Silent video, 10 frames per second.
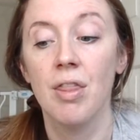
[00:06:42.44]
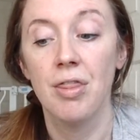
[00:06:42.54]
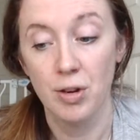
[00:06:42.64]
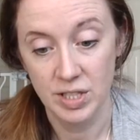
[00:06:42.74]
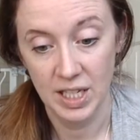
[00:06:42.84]

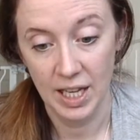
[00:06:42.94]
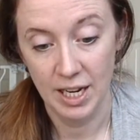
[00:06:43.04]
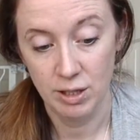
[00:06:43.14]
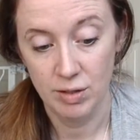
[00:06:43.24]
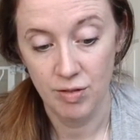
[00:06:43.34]
Thirsty
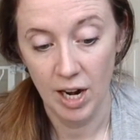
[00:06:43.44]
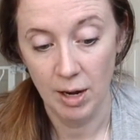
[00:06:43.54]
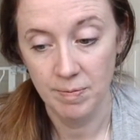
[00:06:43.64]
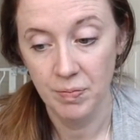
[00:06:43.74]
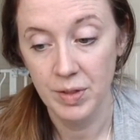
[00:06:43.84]
liners for
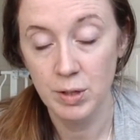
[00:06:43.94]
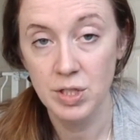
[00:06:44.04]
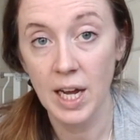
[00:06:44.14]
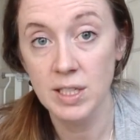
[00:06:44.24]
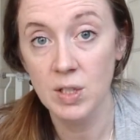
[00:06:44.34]
now.
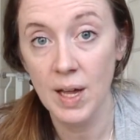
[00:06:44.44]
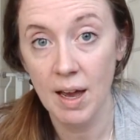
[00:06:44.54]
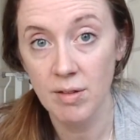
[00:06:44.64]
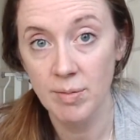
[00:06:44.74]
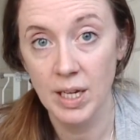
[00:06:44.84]
I still
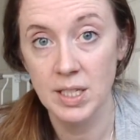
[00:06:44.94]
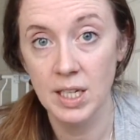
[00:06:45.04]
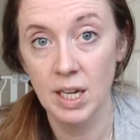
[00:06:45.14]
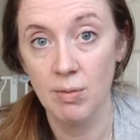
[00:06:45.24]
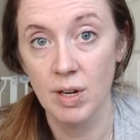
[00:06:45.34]
have them. I
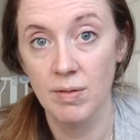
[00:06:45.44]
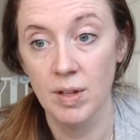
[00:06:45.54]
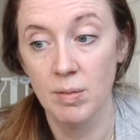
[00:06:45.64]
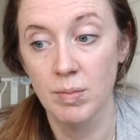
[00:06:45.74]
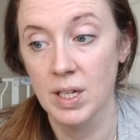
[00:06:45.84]
didn't get rid of
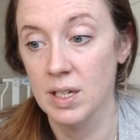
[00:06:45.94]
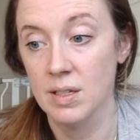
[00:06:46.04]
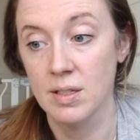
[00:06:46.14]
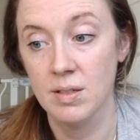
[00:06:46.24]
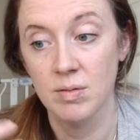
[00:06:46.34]
them
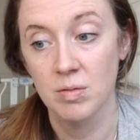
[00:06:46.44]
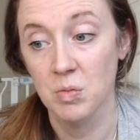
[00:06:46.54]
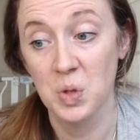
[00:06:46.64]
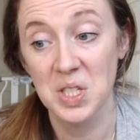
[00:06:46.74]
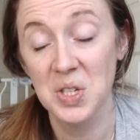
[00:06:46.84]
because
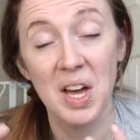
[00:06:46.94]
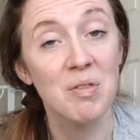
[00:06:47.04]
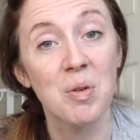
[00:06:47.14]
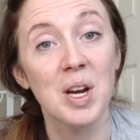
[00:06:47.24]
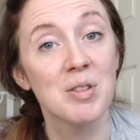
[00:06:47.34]
we still
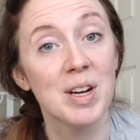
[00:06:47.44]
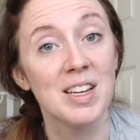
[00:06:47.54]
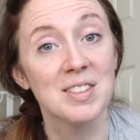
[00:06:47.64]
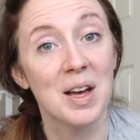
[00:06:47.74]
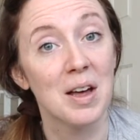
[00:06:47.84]
have quite a
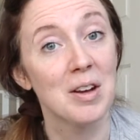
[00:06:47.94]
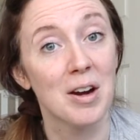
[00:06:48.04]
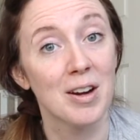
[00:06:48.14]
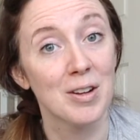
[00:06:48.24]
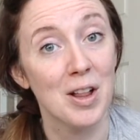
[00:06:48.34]
ways on
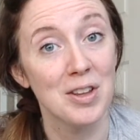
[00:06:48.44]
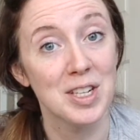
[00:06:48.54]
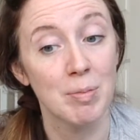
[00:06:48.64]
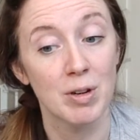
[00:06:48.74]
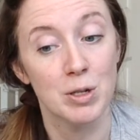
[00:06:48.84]
our cloth
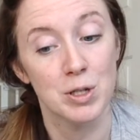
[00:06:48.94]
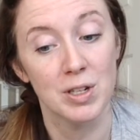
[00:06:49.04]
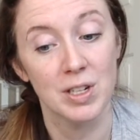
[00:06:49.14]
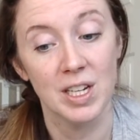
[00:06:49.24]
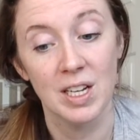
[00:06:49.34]
diapering
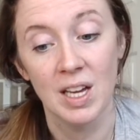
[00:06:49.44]
journey.